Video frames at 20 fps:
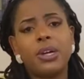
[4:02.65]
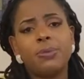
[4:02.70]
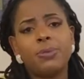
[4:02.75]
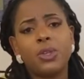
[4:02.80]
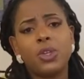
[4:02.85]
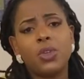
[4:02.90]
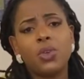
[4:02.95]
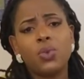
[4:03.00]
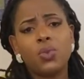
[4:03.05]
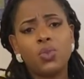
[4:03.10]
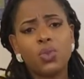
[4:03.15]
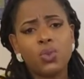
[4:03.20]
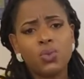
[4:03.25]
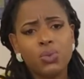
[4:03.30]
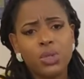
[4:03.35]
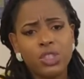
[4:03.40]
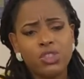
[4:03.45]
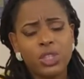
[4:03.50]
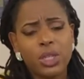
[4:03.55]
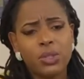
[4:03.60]
You can also
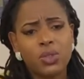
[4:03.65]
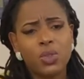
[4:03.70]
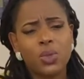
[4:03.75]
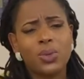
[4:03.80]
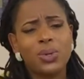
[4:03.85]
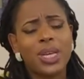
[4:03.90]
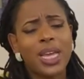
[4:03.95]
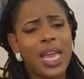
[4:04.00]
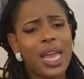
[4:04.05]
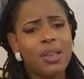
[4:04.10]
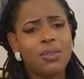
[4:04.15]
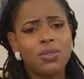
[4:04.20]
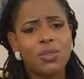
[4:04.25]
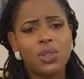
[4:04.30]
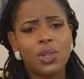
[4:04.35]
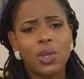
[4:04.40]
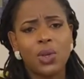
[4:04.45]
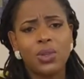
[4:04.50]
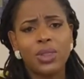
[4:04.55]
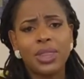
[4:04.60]
reach out to a
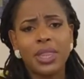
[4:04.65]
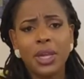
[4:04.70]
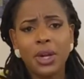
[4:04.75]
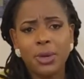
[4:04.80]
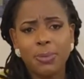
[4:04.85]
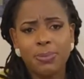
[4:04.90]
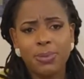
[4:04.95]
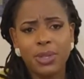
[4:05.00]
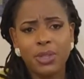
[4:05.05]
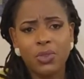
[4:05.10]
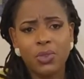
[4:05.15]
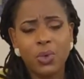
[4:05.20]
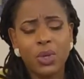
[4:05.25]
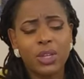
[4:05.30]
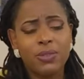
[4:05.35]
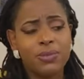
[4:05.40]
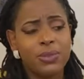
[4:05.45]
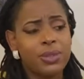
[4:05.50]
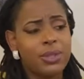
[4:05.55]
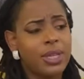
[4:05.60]
counselor, a therapist, or
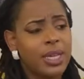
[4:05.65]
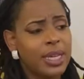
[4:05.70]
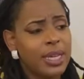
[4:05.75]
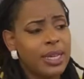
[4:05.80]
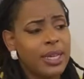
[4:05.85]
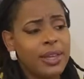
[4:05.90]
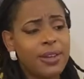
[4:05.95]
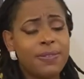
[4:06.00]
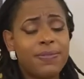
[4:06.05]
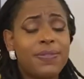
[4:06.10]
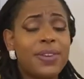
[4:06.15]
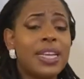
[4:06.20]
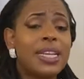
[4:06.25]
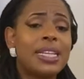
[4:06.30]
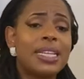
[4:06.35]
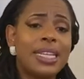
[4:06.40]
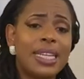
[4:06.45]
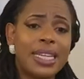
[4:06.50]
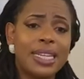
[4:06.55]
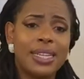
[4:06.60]
even a faith
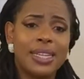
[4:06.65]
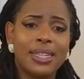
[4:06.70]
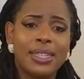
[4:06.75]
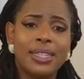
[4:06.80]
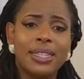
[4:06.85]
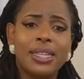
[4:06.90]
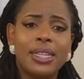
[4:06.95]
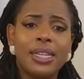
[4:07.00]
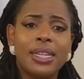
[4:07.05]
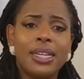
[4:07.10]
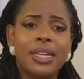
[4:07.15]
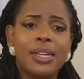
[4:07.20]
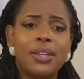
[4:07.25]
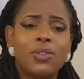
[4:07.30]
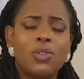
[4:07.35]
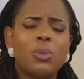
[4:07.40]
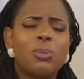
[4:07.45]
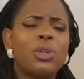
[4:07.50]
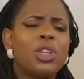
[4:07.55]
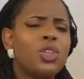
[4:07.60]
leader,
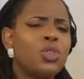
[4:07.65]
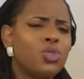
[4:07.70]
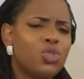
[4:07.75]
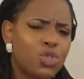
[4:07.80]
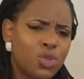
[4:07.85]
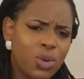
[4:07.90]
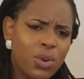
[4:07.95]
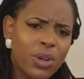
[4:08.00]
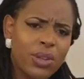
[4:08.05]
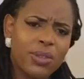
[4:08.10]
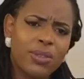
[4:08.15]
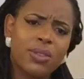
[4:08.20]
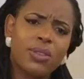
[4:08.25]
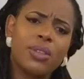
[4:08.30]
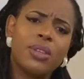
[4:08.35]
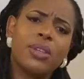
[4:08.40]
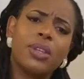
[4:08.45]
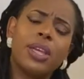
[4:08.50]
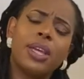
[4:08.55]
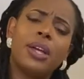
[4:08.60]
somebody you
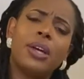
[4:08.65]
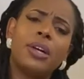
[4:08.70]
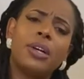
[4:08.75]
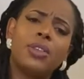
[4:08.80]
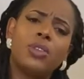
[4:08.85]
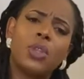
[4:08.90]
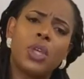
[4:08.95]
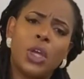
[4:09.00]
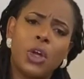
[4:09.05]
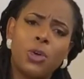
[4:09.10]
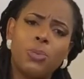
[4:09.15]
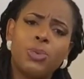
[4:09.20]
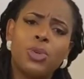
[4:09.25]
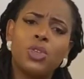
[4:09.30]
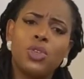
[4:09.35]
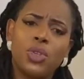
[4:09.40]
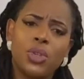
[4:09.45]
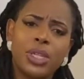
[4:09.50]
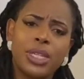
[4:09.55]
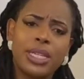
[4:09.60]
trust to help you
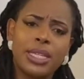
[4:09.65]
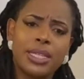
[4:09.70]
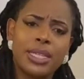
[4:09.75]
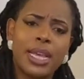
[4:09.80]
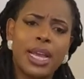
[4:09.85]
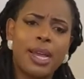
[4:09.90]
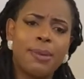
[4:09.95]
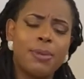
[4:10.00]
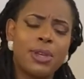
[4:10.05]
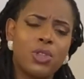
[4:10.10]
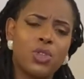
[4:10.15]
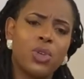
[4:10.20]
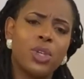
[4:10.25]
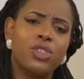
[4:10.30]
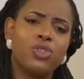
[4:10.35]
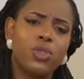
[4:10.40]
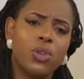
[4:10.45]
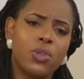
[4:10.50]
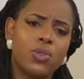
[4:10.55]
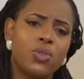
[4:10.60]
during this time as you
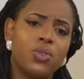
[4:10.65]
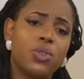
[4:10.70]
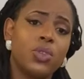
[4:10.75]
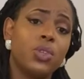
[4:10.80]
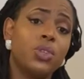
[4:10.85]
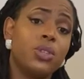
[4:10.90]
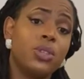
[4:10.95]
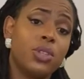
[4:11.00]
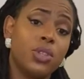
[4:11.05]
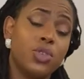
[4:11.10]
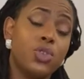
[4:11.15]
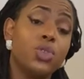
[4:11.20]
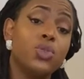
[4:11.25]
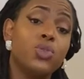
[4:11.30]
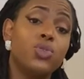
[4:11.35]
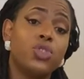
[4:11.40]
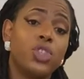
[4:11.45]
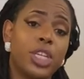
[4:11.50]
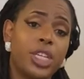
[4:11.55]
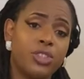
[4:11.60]
adjust to the new
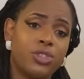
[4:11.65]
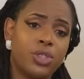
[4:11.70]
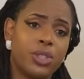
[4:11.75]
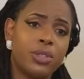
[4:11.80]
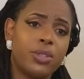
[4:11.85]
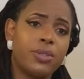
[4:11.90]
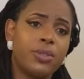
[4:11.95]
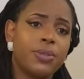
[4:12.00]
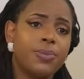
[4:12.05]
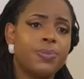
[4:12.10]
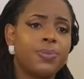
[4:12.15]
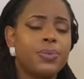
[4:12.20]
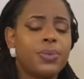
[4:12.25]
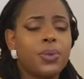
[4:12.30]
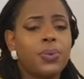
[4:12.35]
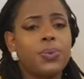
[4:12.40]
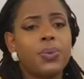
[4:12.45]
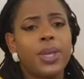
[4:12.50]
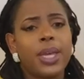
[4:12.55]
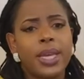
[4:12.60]
changes.
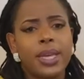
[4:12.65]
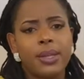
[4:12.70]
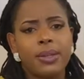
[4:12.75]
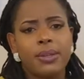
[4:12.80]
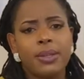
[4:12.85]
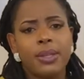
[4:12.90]
Okay.